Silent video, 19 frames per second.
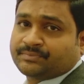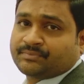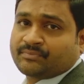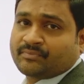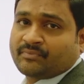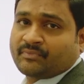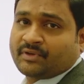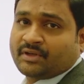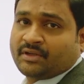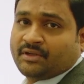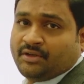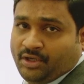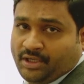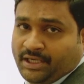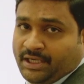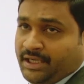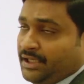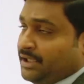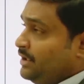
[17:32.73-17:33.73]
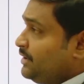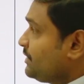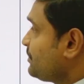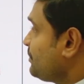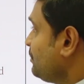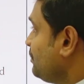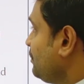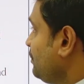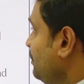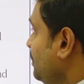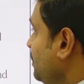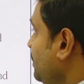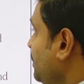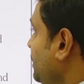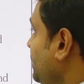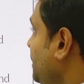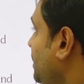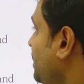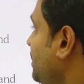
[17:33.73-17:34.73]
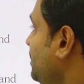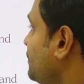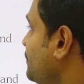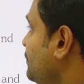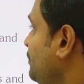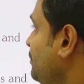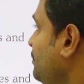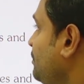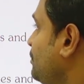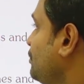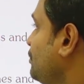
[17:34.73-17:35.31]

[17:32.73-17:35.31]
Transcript: Okay, so here also 2